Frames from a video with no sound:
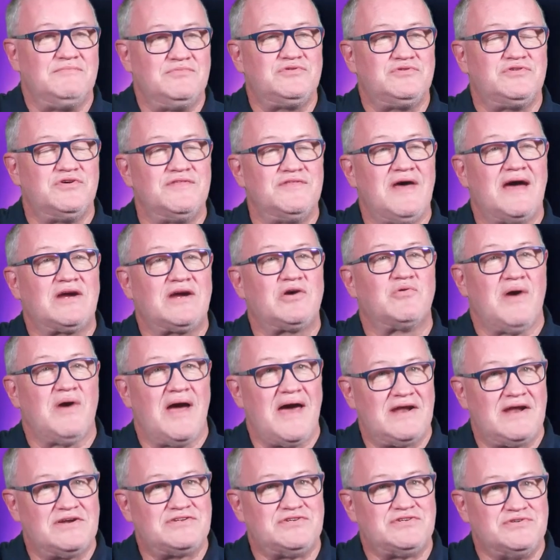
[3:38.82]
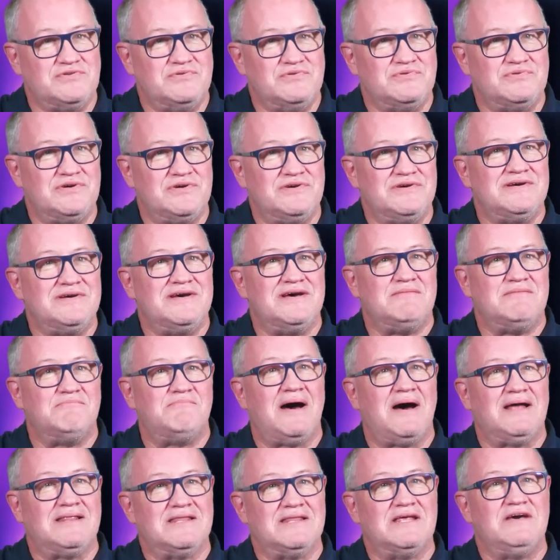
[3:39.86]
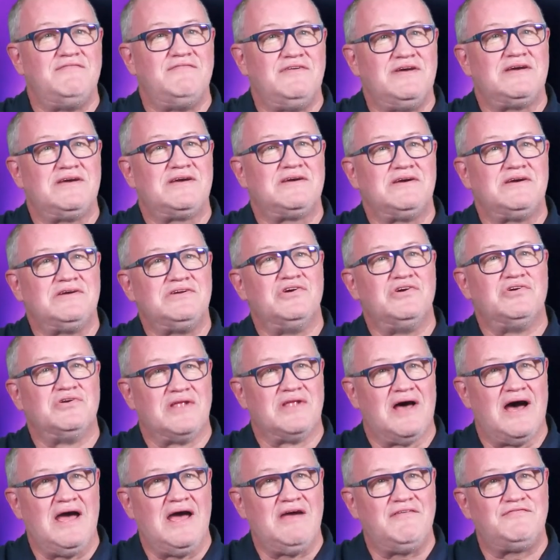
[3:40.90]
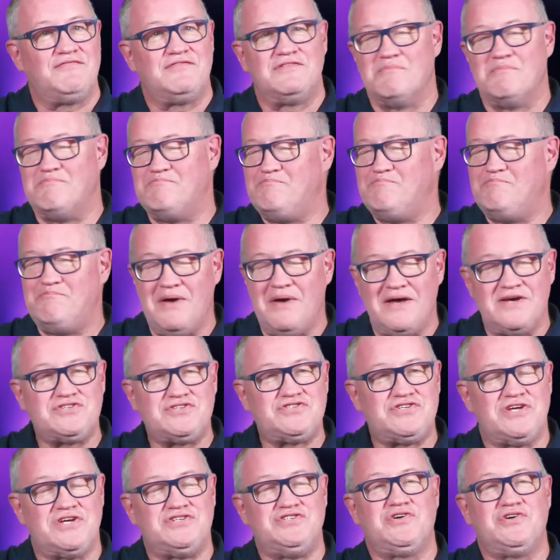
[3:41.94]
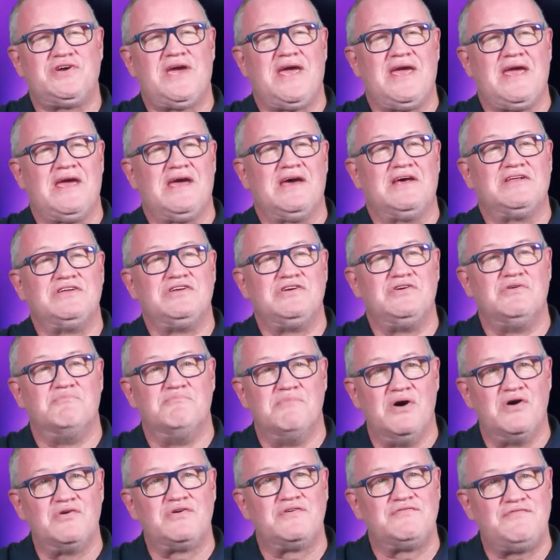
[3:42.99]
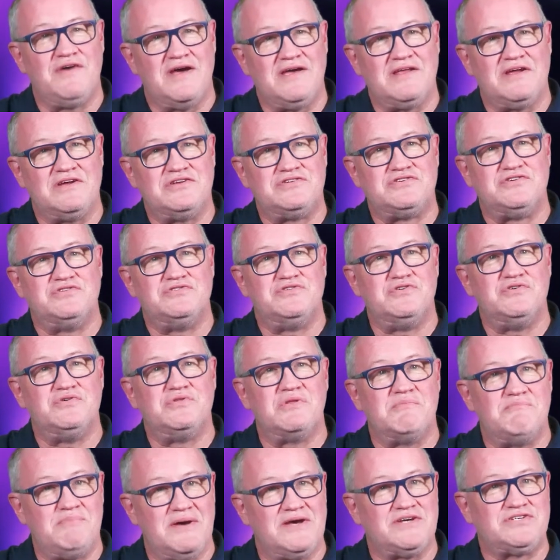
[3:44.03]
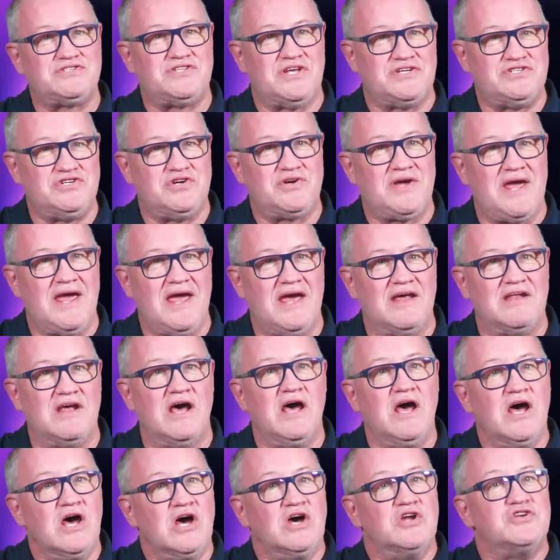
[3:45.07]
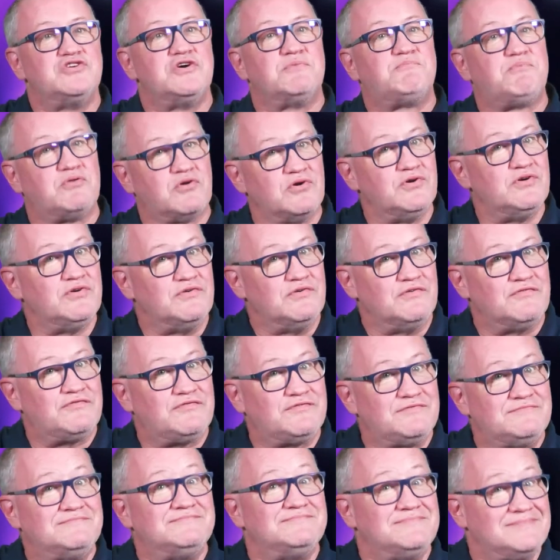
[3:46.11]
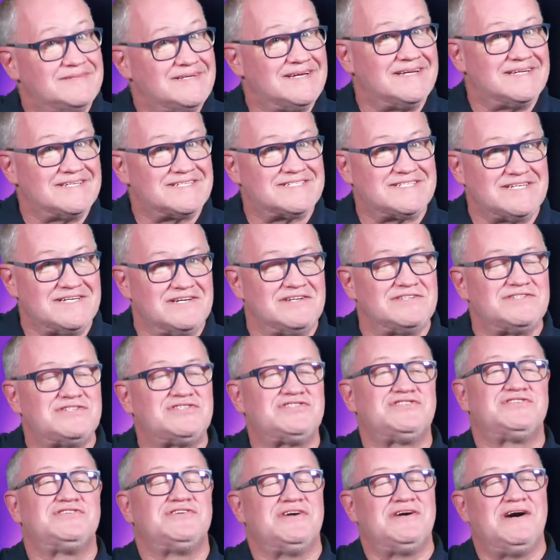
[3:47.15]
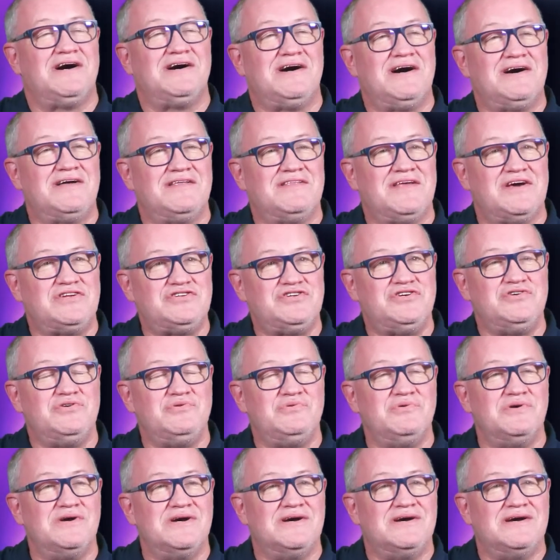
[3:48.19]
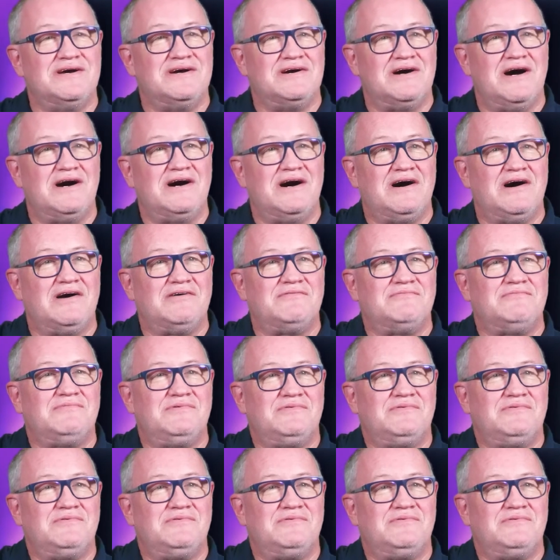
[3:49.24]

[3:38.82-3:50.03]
to that gratitude by living your life the best that you can. You're motivated to do the best that you can to prove, in a sense, uh, that you uh,